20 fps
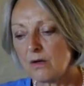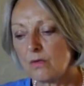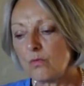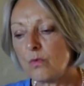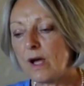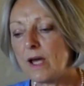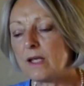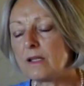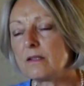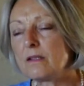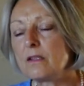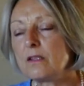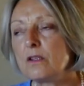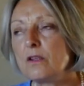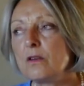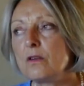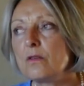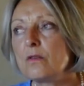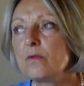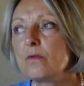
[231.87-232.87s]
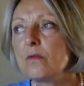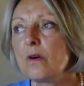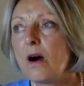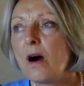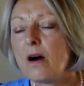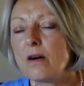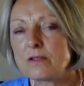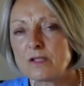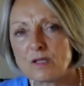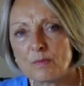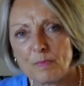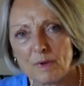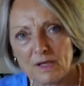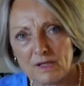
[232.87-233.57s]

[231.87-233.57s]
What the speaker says: When you ask the